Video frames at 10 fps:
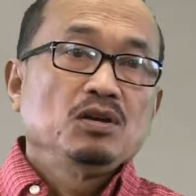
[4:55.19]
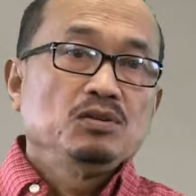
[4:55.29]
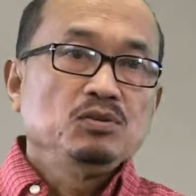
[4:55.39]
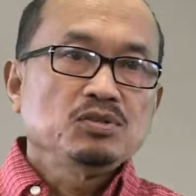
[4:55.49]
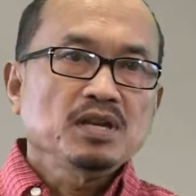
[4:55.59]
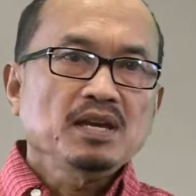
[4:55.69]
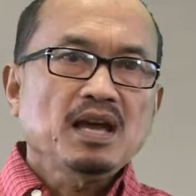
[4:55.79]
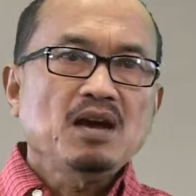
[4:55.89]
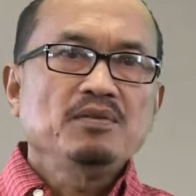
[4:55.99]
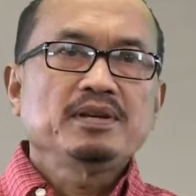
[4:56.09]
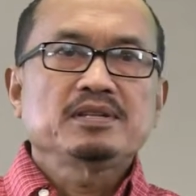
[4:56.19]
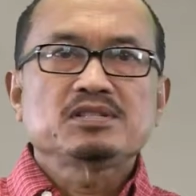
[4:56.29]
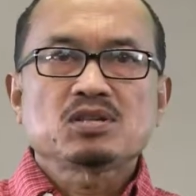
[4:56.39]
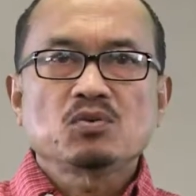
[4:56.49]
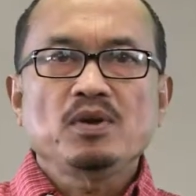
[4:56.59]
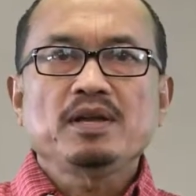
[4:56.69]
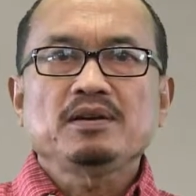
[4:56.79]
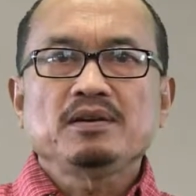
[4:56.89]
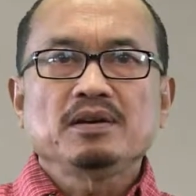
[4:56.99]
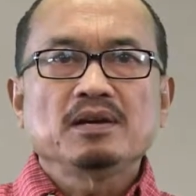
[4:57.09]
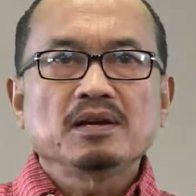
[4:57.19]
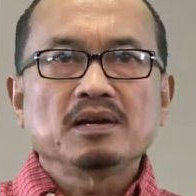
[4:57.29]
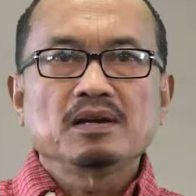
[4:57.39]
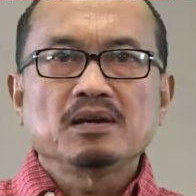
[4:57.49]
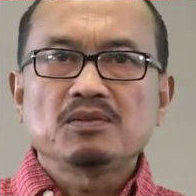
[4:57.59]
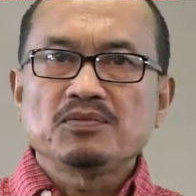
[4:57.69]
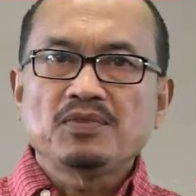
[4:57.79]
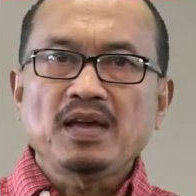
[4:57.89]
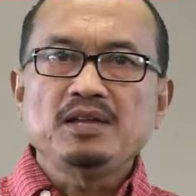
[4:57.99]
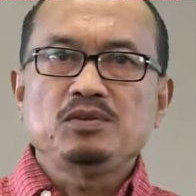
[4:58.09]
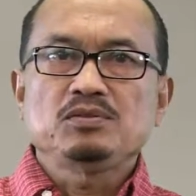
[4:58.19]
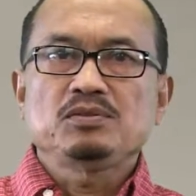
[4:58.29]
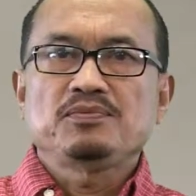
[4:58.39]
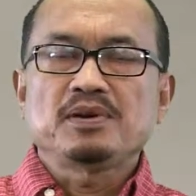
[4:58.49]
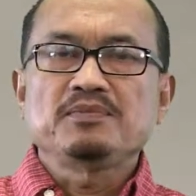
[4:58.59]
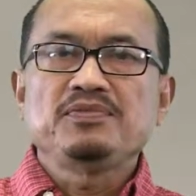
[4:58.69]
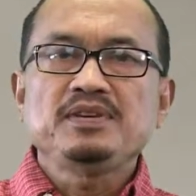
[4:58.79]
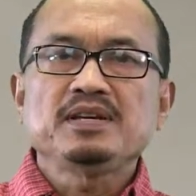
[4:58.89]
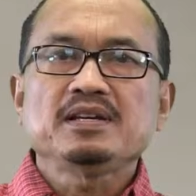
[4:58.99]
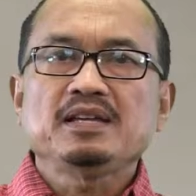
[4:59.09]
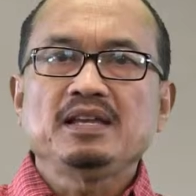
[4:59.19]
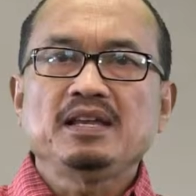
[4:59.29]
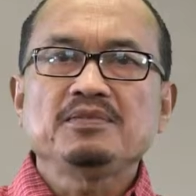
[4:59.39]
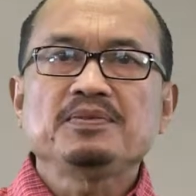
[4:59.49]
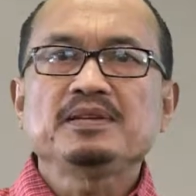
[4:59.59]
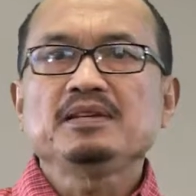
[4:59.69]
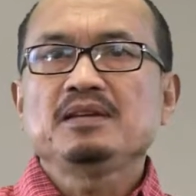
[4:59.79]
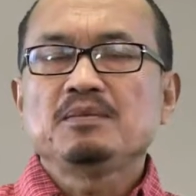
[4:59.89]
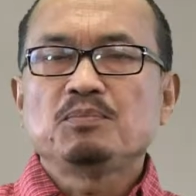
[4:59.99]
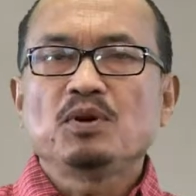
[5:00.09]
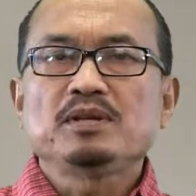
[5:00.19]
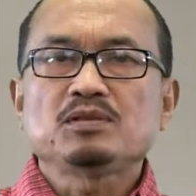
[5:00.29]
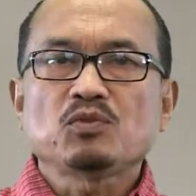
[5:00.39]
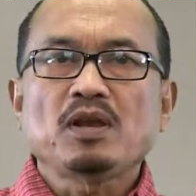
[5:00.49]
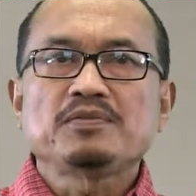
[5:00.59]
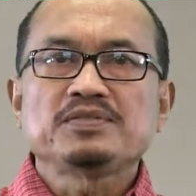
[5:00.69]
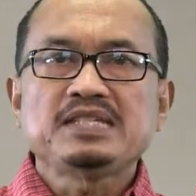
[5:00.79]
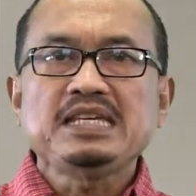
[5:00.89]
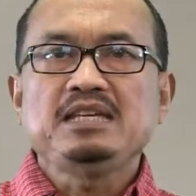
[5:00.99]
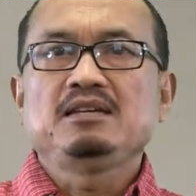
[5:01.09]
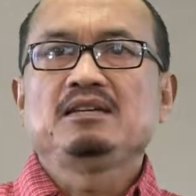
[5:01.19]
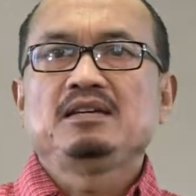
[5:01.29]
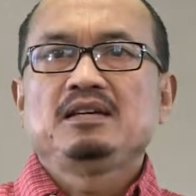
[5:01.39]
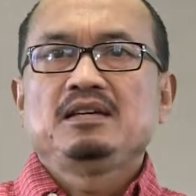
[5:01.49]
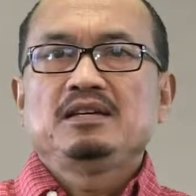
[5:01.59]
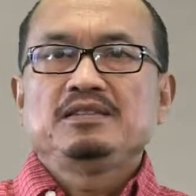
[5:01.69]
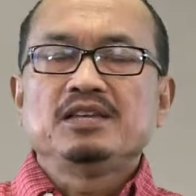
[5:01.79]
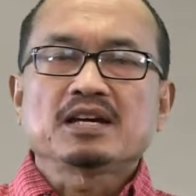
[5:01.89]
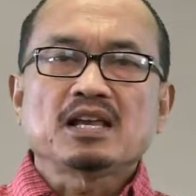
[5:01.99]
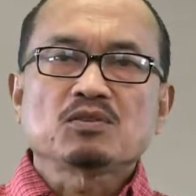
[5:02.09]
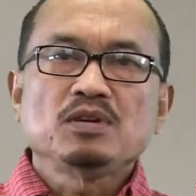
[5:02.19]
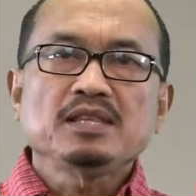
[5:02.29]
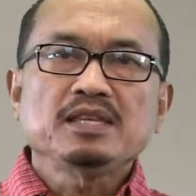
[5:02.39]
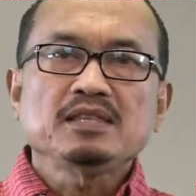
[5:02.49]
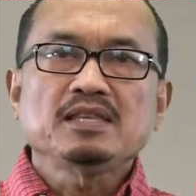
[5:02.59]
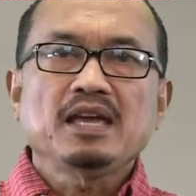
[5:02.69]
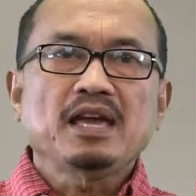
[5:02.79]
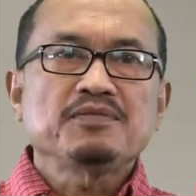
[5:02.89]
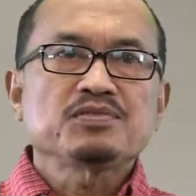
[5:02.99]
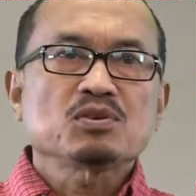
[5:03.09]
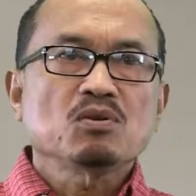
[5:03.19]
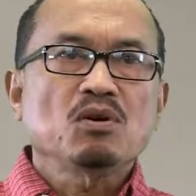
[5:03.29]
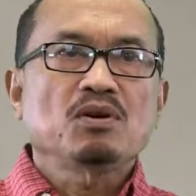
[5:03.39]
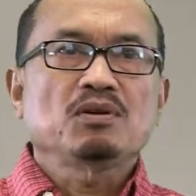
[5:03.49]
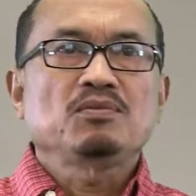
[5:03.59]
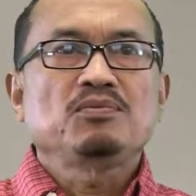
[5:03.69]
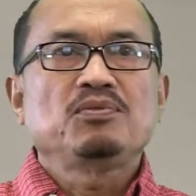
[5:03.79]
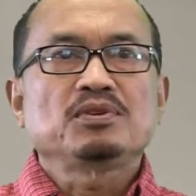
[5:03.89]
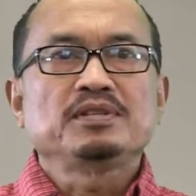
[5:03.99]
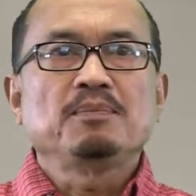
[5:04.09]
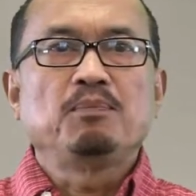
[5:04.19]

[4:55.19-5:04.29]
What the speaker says: Using our square values from figure 11.12c, the calculated F-score for the